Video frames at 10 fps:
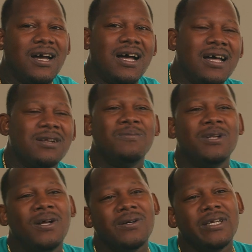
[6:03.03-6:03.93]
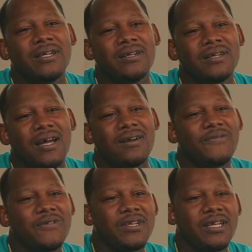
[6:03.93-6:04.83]
I don't belong here. I
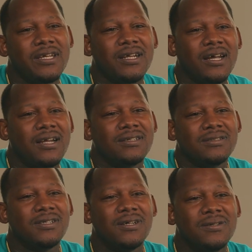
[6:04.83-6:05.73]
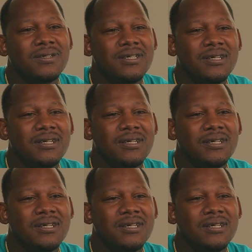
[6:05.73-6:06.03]
don't fit in. I don't, you know,